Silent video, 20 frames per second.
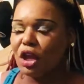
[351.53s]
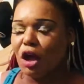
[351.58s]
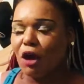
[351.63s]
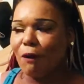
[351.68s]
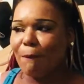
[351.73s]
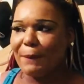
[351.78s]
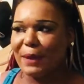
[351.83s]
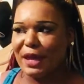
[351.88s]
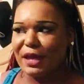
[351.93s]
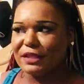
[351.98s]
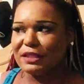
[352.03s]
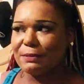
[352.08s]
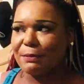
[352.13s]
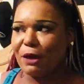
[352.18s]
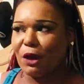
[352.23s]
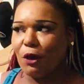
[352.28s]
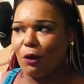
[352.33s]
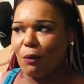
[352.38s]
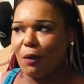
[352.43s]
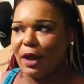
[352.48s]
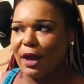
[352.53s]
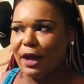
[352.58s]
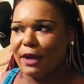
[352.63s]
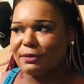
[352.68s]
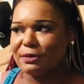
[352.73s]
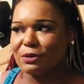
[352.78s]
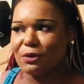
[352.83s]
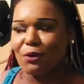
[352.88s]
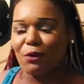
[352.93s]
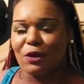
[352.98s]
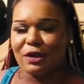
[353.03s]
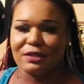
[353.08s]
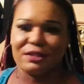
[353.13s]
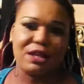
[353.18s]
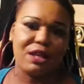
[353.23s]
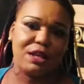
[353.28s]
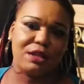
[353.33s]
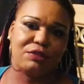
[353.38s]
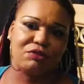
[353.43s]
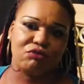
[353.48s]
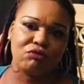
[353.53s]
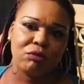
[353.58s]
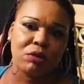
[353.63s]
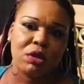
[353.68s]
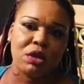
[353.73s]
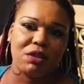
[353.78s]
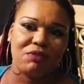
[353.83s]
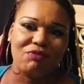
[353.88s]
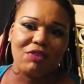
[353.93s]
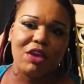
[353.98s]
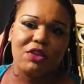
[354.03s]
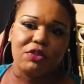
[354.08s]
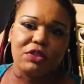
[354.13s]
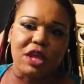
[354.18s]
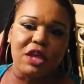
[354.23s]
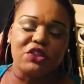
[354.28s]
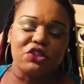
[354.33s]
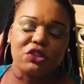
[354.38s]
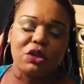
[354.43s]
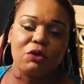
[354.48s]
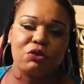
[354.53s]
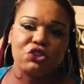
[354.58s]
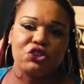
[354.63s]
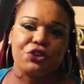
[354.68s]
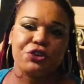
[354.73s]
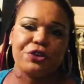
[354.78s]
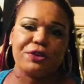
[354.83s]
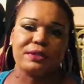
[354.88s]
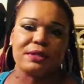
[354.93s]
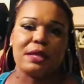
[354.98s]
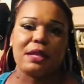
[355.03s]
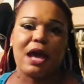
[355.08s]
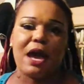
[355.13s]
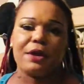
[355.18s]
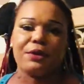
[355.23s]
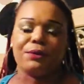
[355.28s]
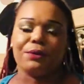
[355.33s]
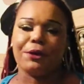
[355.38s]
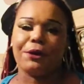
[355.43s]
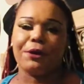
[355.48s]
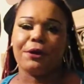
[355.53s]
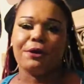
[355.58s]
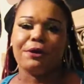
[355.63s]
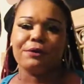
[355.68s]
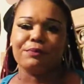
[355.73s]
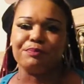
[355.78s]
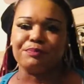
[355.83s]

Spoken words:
on basketball-wise, of course, they throw churls a lot on there.